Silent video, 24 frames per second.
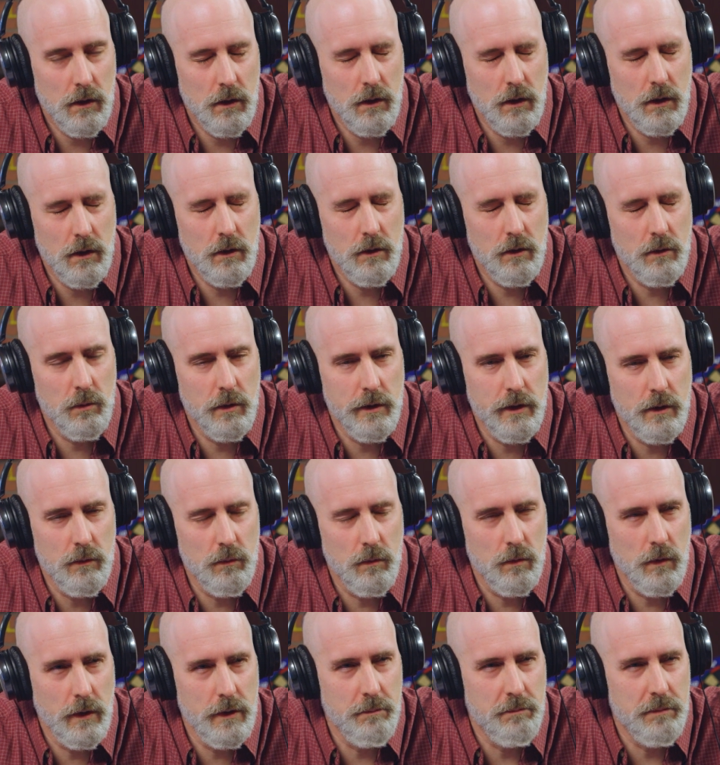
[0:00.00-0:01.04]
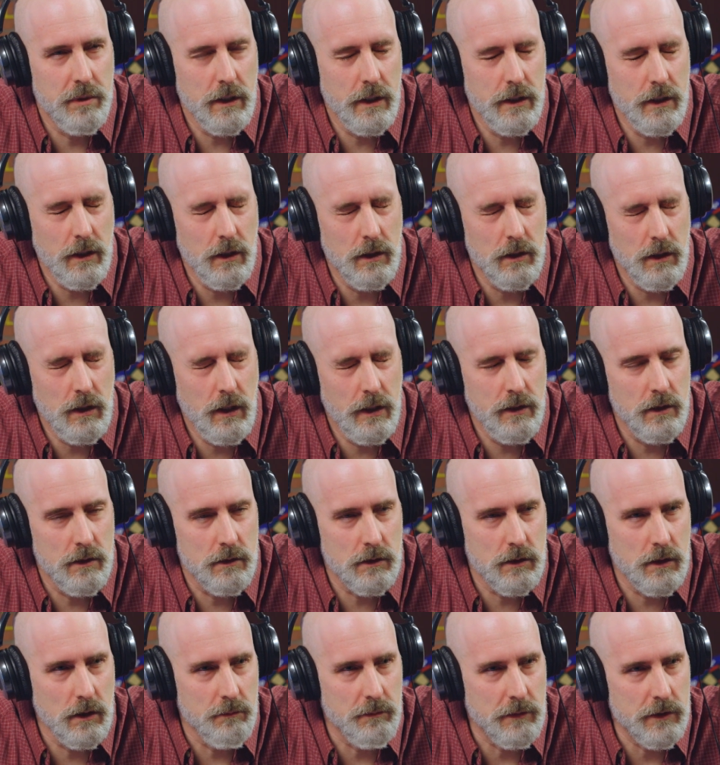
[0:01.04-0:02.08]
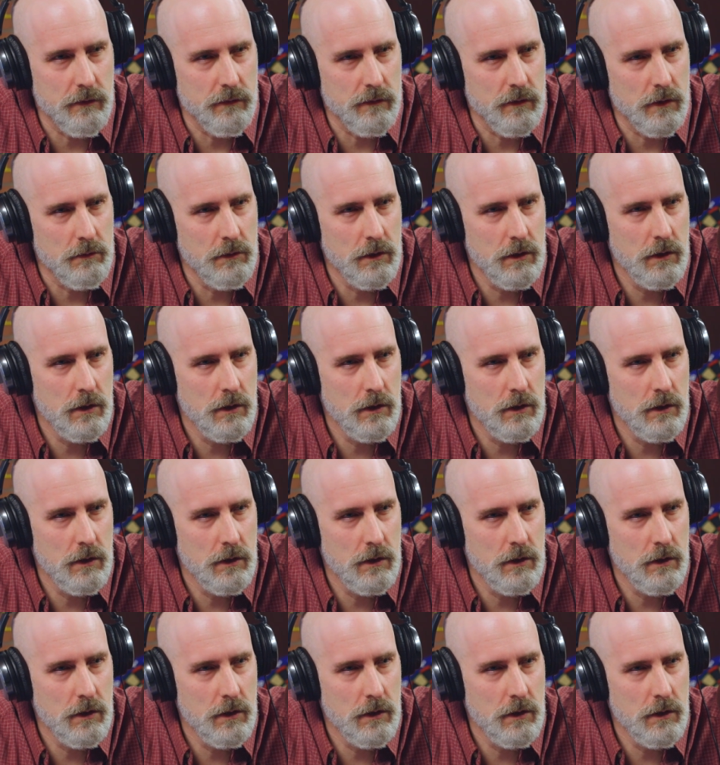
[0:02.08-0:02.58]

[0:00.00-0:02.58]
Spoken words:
don't know where that red blinking light is coming from.